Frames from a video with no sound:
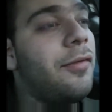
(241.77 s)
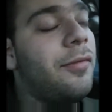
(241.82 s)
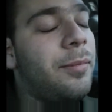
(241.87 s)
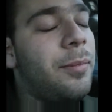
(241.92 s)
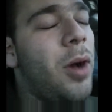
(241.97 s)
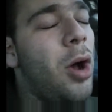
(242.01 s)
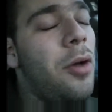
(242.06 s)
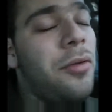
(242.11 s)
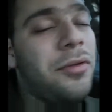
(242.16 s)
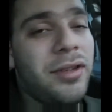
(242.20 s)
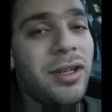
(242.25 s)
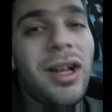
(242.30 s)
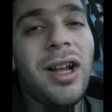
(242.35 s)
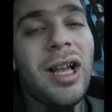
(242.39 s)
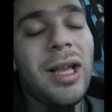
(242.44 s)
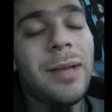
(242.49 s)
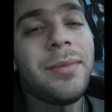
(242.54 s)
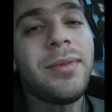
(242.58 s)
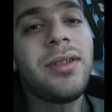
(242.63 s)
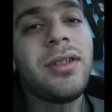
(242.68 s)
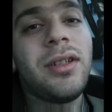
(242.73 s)
both
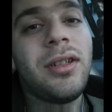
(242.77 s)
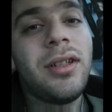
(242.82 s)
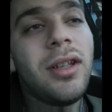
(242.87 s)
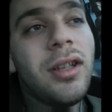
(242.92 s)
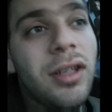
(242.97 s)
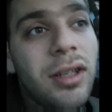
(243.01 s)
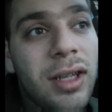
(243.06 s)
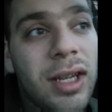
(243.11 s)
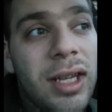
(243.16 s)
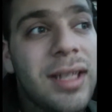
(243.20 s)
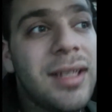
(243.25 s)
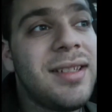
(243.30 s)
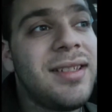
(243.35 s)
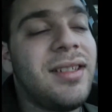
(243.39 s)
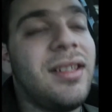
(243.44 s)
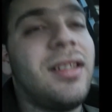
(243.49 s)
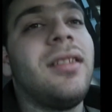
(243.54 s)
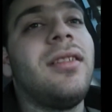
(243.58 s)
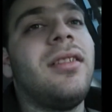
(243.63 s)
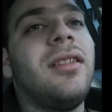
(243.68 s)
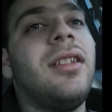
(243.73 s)
times,
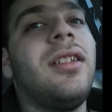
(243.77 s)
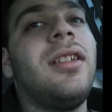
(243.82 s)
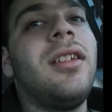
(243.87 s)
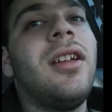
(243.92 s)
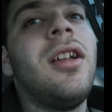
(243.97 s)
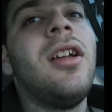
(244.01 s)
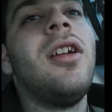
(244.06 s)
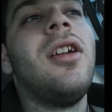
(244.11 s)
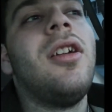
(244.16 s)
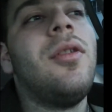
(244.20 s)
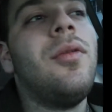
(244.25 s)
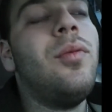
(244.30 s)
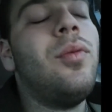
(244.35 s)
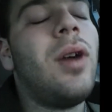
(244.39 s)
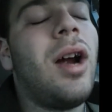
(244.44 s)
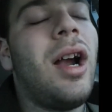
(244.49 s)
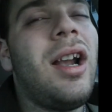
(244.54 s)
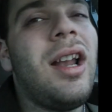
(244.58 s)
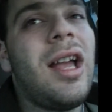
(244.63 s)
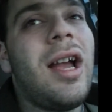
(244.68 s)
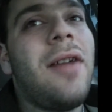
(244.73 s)
instantly,
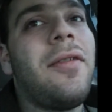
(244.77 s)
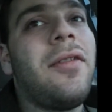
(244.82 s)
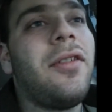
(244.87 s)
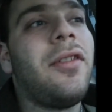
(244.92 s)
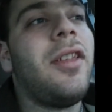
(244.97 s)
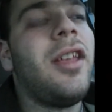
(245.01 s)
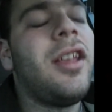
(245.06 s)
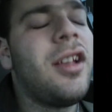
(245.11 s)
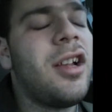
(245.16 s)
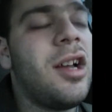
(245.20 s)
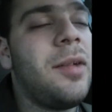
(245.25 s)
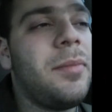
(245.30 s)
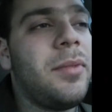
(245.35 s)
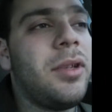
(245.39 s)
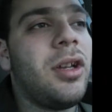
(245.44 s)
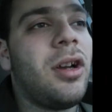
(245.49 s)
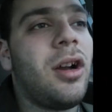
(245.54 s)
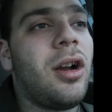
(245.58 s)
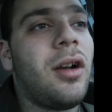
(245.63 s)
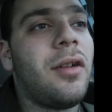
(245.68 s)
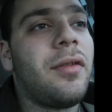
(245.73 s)
right after they cut
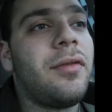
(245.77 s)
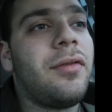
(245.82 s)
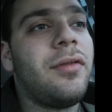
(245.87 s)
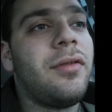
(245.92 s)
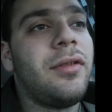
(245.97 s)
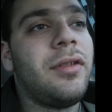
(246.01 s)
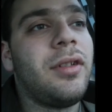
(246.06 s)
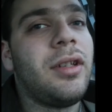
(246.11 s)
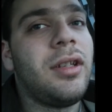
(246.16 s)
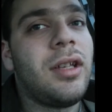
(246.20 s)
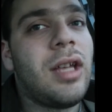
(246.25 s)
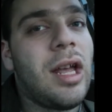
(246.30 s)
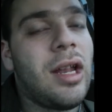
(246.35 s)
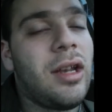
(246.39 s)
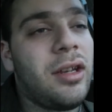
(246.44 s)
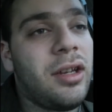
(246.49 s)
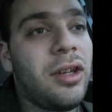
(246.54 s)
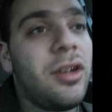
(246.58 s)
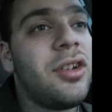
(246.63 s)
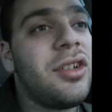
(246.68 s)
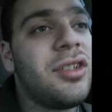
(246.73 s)
me off at
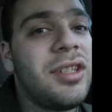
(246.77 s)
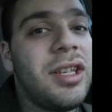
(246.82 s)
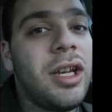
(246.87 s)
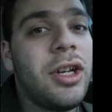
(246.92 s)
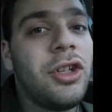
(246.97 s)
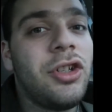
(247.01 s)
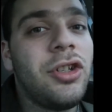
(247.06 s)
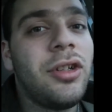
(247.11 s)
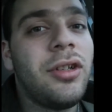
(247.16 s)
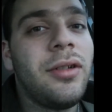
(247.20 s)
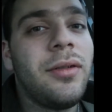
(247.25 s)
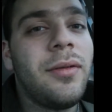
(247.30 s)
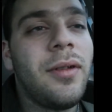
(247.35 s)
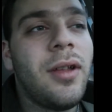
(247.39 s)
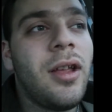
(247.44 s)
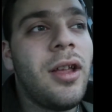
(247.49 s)
an intersection,